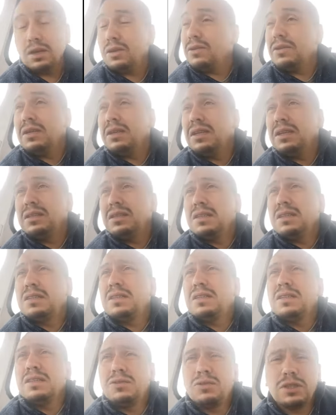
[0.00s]
know it's
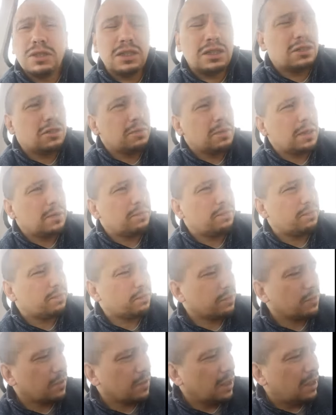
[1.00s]
it's interesting to me
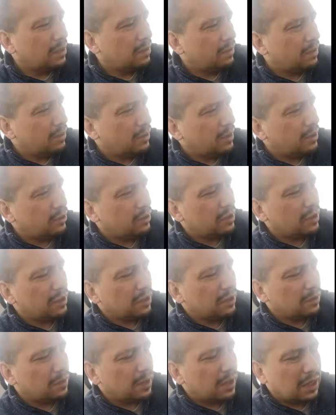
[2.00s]
it's very
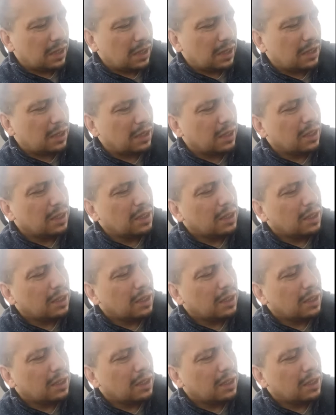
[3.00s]
interesting to me I, I,